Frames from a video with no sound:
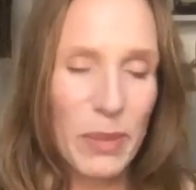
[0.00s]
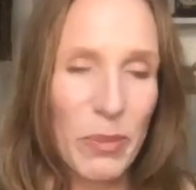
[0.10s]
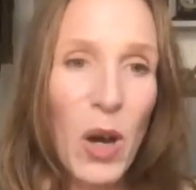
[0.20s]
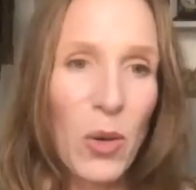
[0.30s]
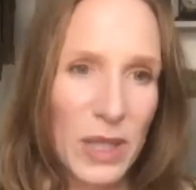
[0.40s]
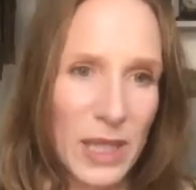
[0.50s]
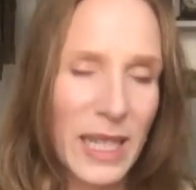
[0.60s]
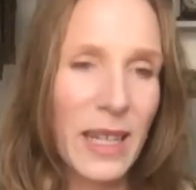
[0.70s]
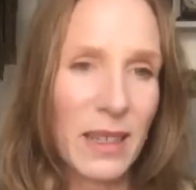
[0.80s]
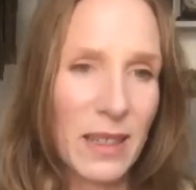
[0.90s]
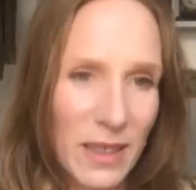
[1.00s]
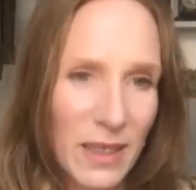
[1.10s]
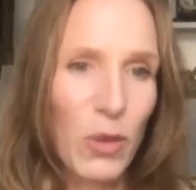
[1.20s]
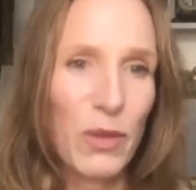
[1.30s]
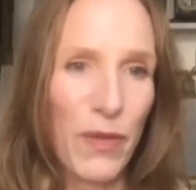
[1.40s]
cold steel,
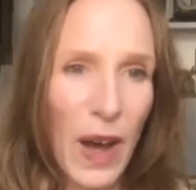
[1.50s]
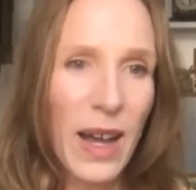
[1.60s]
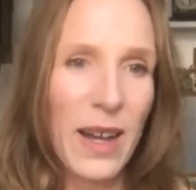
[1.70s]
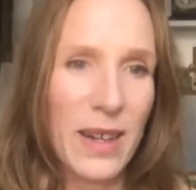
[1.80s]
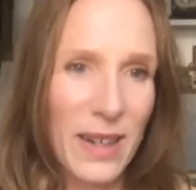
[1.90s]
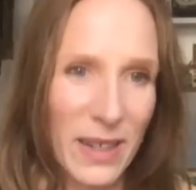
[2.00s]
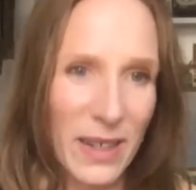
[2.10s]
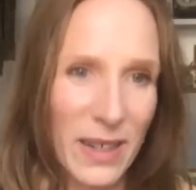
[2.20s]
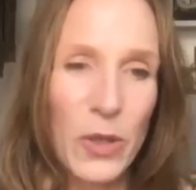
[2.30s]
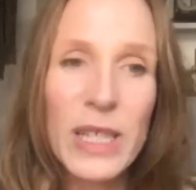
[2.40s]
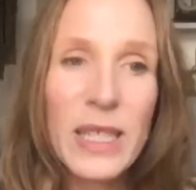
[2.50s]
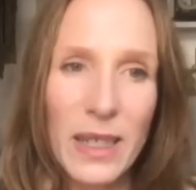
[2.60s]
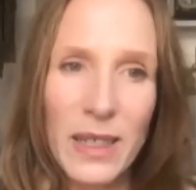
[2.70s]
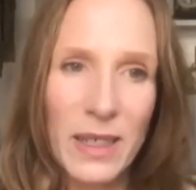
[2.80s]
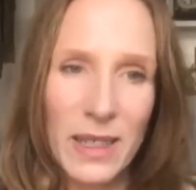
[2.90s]
cold fire. I mean,
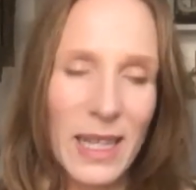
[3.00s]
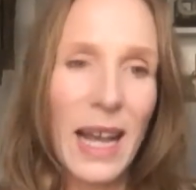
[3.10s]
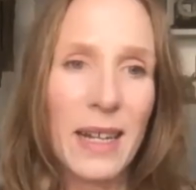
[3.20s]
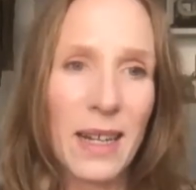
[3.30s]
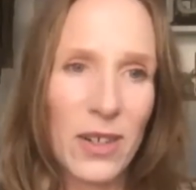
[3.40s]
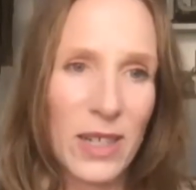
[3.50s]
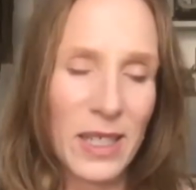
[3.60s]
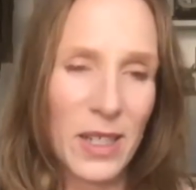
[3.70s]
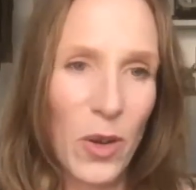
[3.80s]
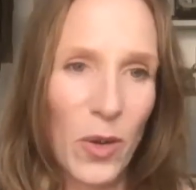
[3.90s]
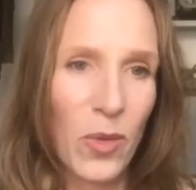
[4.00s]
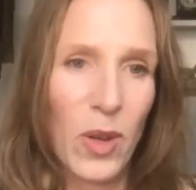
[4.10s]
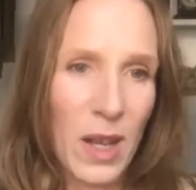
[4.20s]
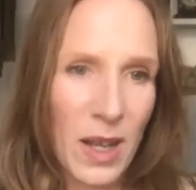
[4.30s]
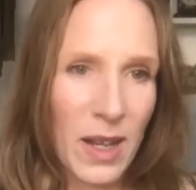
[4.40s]
Teresa Sackler is no
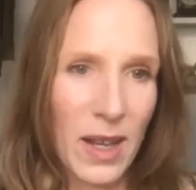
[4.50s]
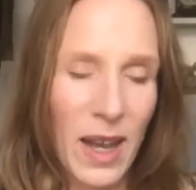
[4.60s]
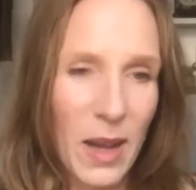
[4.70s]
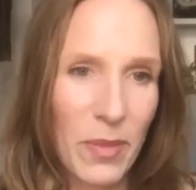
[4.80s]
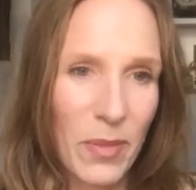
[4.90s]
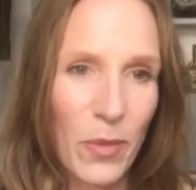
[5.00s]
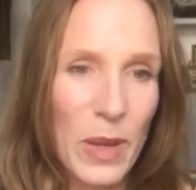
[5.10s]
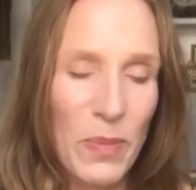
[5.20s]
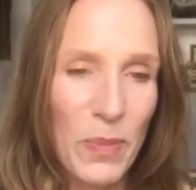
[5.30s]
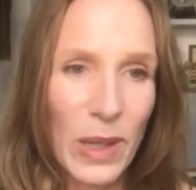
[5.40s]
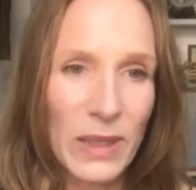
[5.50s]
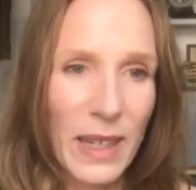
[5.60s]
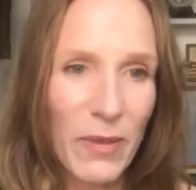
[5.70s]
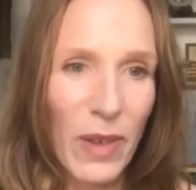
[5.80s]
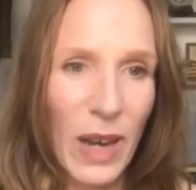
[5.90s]
weak
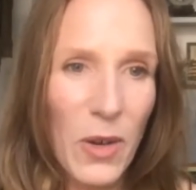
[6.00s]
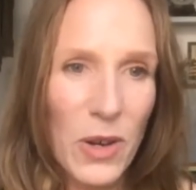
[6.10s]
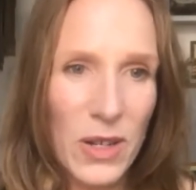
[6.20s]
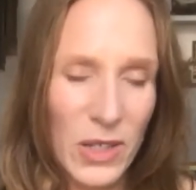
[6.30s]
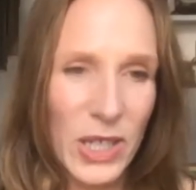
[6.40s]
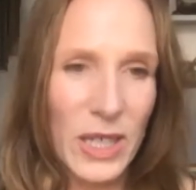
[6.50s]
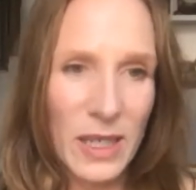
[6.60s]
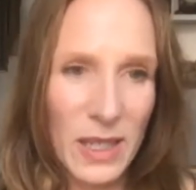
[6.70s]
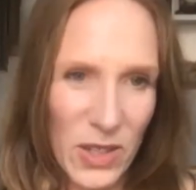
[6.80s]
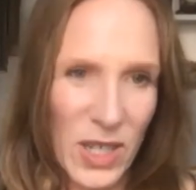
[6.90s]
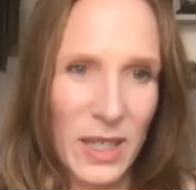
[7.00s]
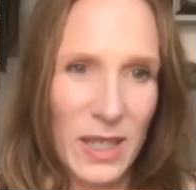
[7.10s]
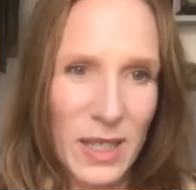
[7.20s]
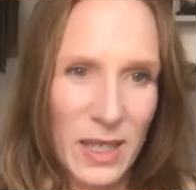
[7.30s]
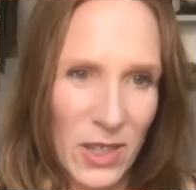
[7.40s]
wilting flower.
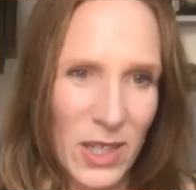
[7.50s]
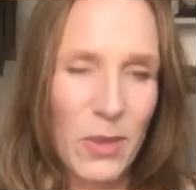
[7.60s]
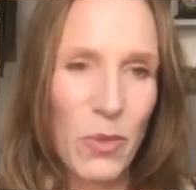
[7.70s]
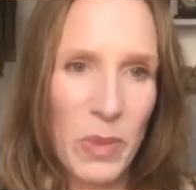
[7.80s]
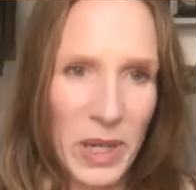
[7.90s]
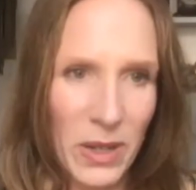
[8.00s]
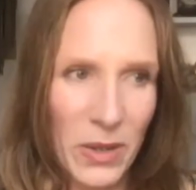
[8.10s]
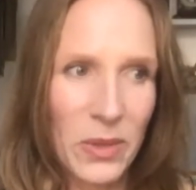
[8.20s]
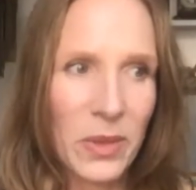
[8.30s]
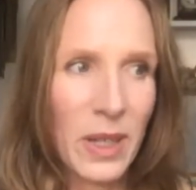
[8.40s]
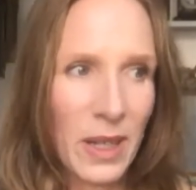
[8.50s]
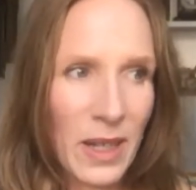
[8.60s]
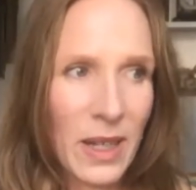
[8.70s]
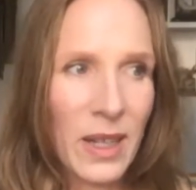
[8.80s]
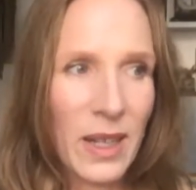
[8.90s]
She's a woman who
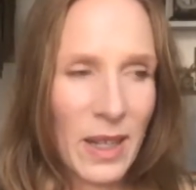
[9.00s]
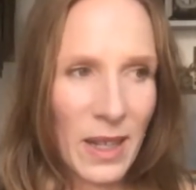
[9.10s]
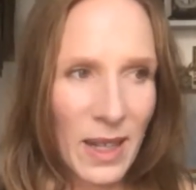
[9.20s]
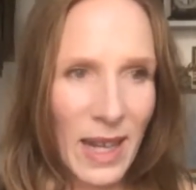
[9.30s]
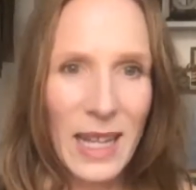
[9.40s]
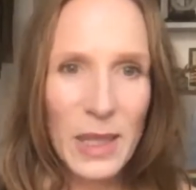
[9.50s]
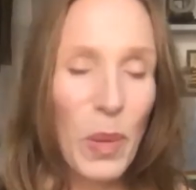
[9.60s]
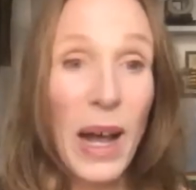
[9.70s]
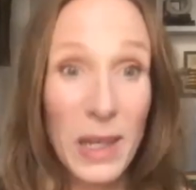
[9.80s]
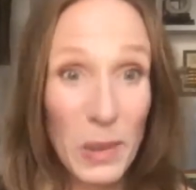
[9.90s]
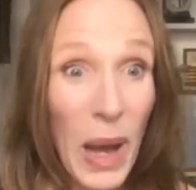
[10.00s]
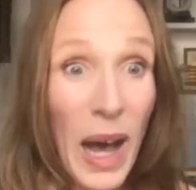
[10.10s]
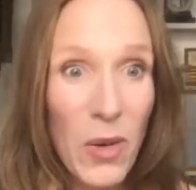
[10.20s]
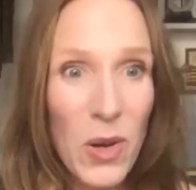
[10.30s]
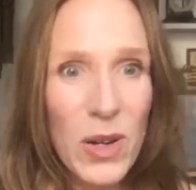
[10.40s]
has
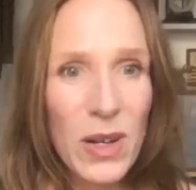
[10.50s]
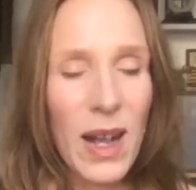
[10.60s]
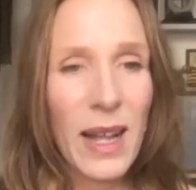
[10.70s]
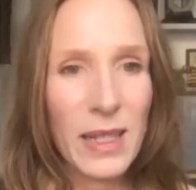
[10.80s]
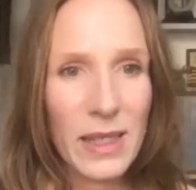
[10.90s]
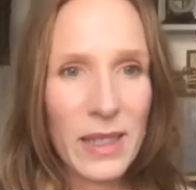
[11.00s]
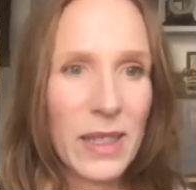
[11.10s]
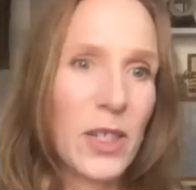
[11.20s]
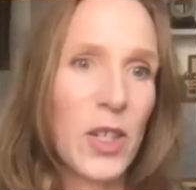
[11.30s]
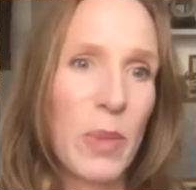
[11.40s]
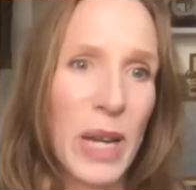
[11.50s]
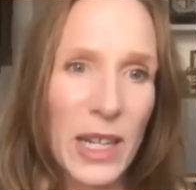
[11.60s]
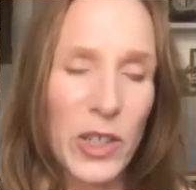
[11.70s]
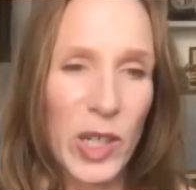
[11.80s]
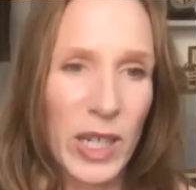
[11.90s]
power and
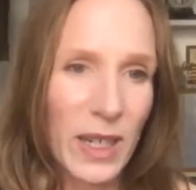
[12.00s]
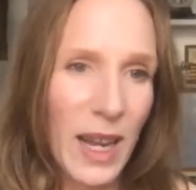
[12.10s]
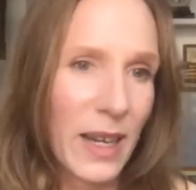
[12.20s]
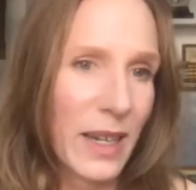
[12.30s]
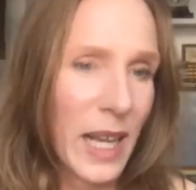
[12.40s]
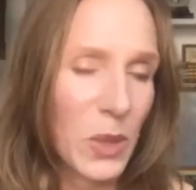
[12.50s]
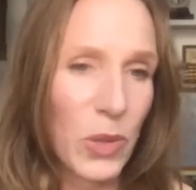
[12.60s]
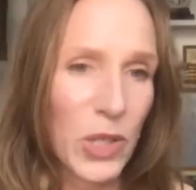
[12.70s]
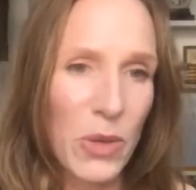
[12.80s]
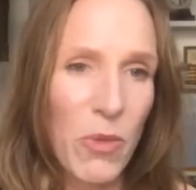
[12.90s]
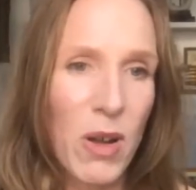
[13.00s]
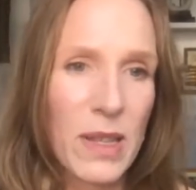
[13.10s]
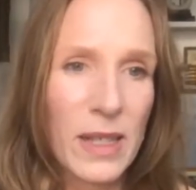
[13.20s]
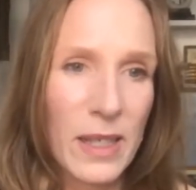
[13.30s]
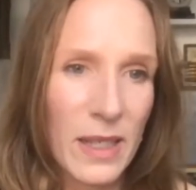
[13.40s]
determination and gets what she wants.